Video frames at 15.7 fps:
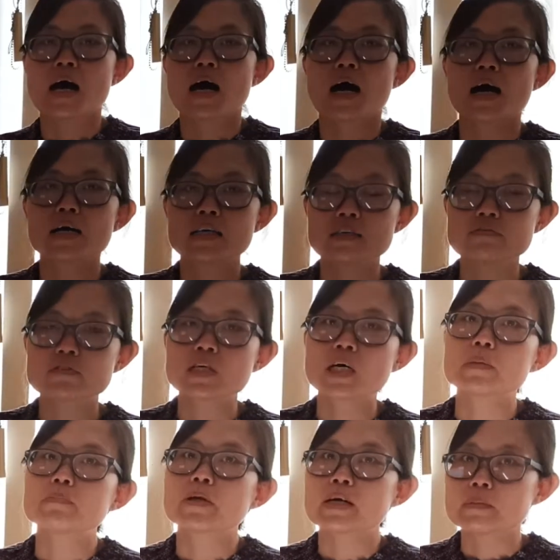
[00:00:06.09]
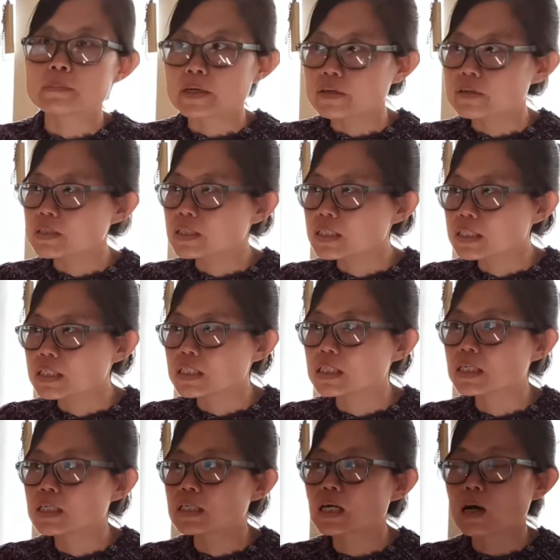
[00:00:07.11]
I have taught primarily
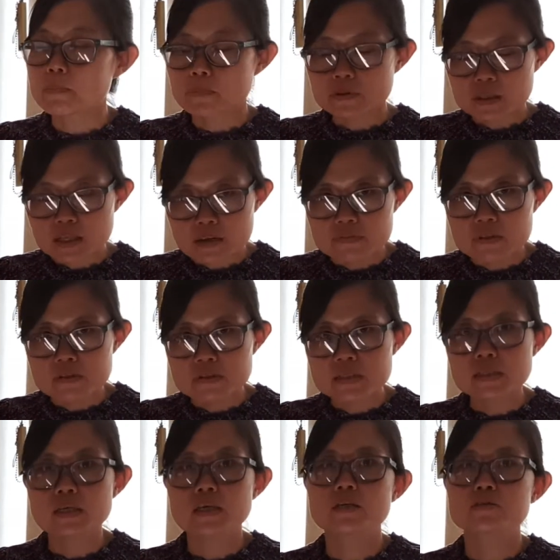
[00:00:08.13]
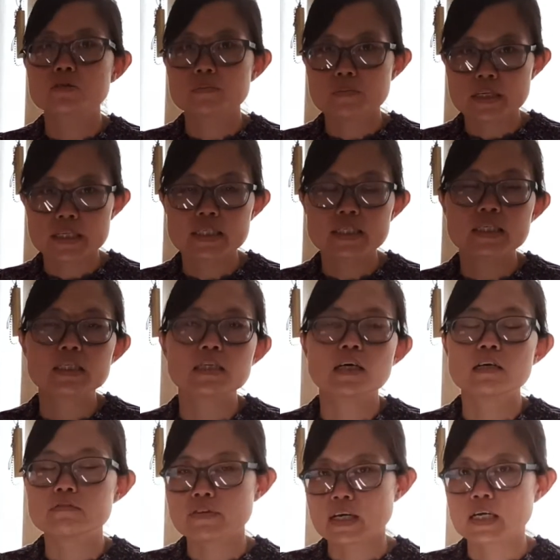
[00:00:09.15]
in upper levels, intermediate,
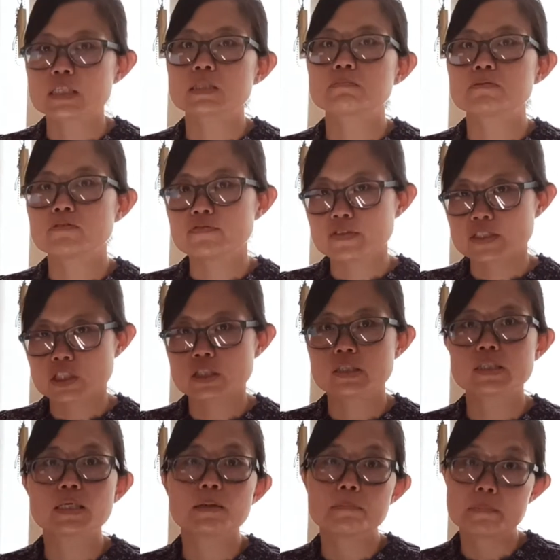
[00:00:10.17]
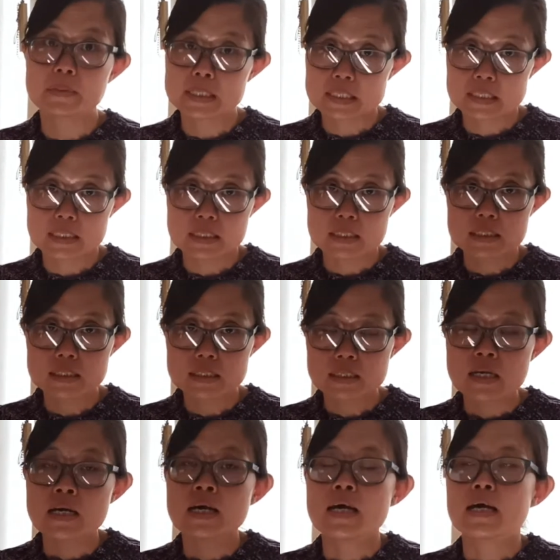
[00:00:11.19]
advanced, proficient, and business,
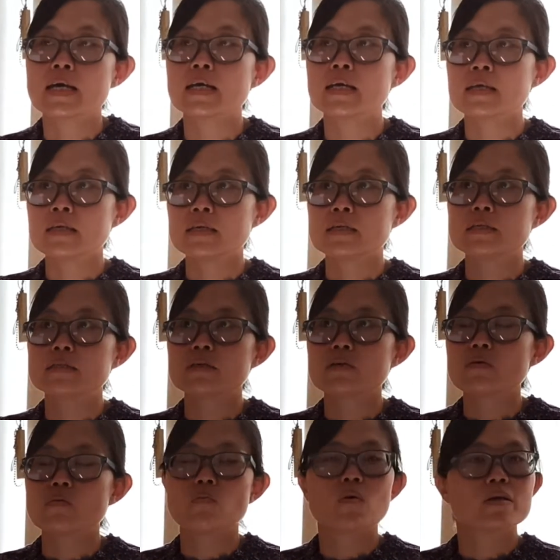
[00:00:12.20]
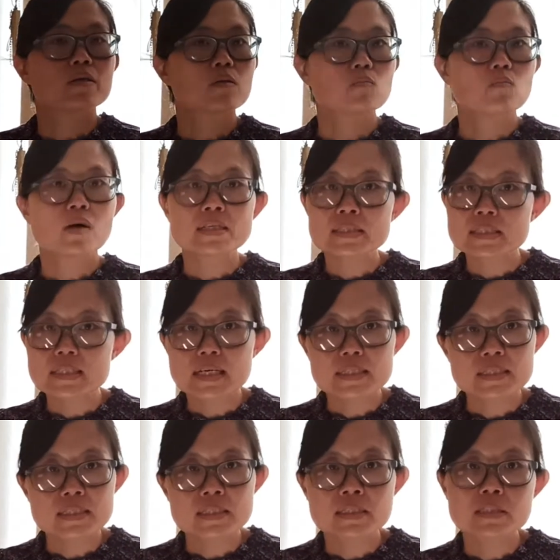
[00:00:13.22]
in one-on-one
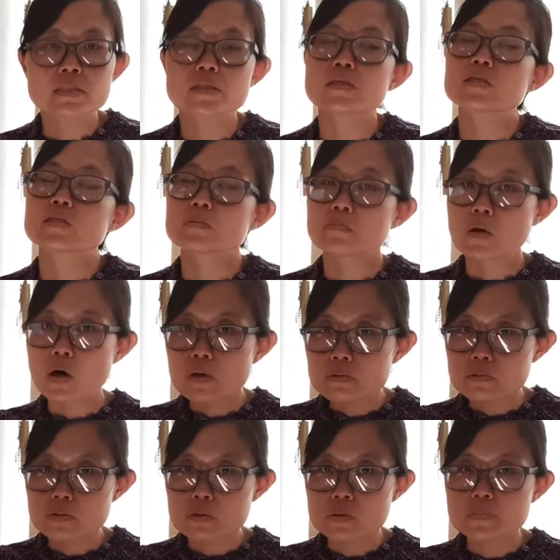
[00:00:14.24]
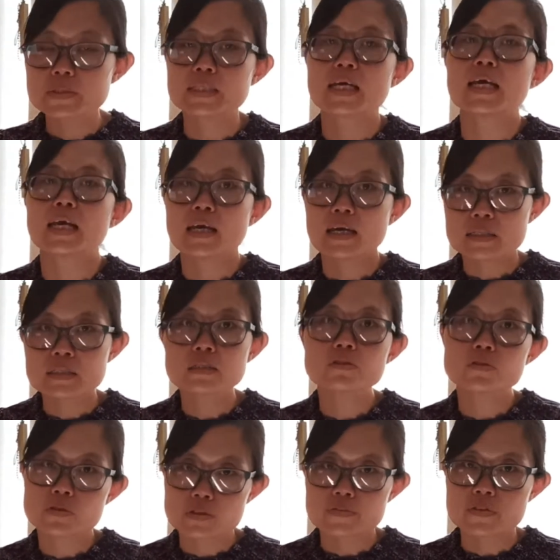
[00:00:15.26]
settings, small groups, and in
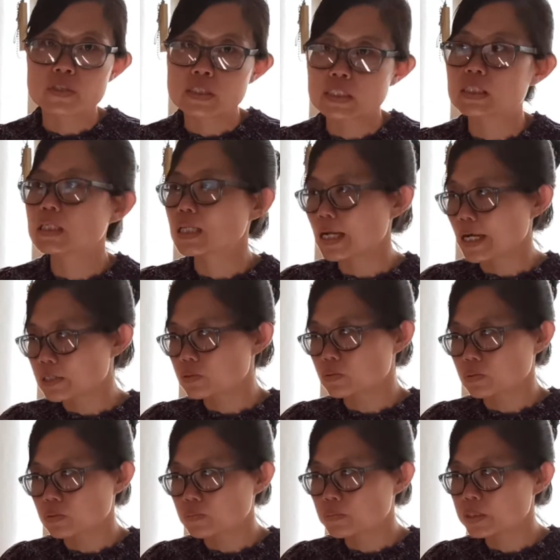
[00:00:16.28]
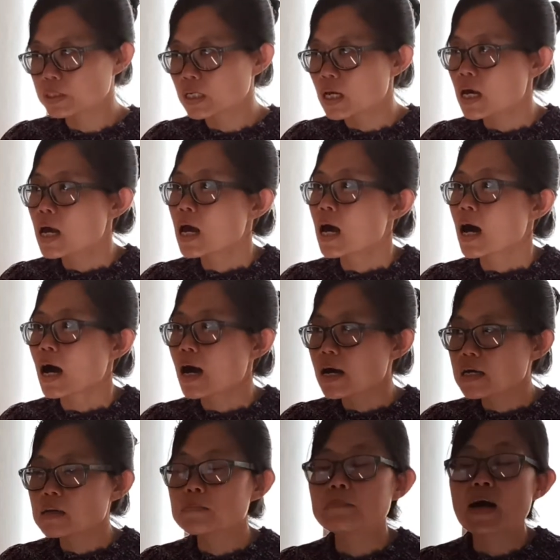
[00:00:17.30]
university classrooms. I
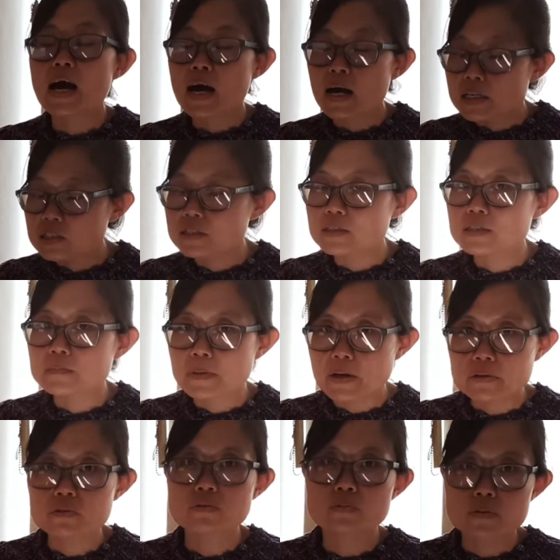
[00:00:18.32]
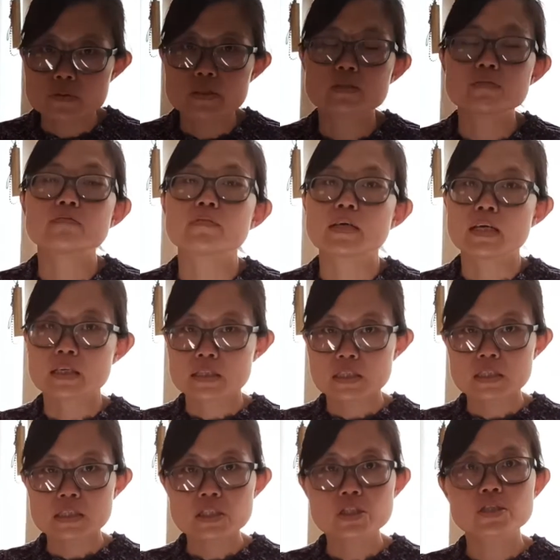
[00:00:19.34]
am passionate about the rules of
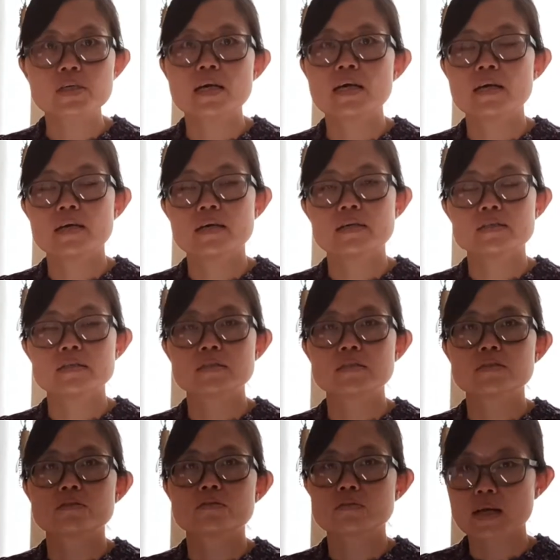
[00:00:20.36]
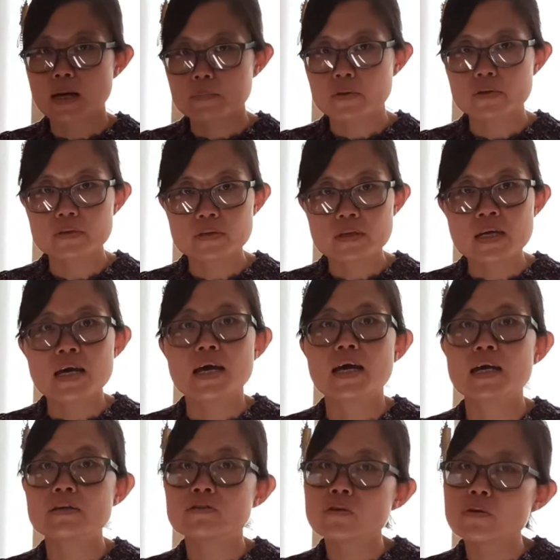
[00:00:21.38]
English and grammar
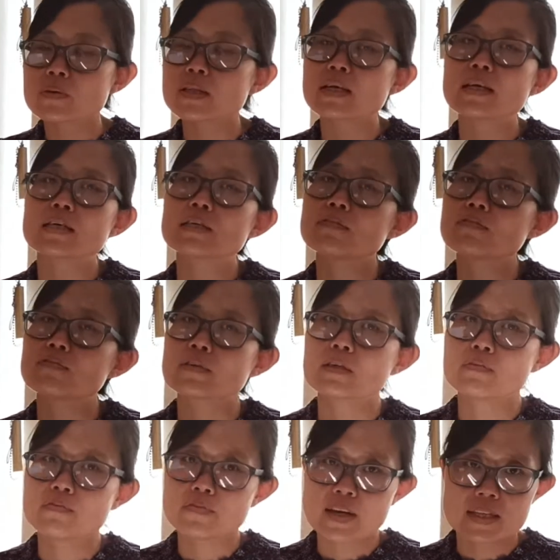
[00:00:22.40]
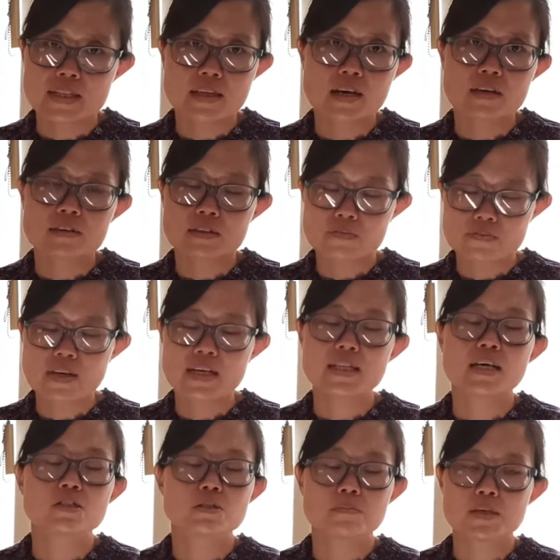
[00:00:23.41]
and know that I can convey
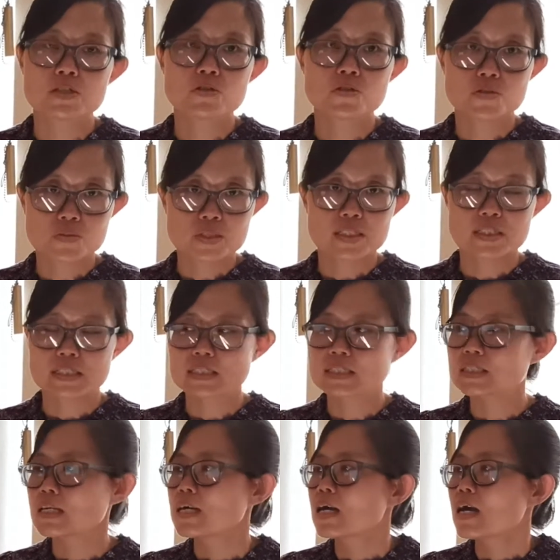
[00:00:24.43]
that to my students.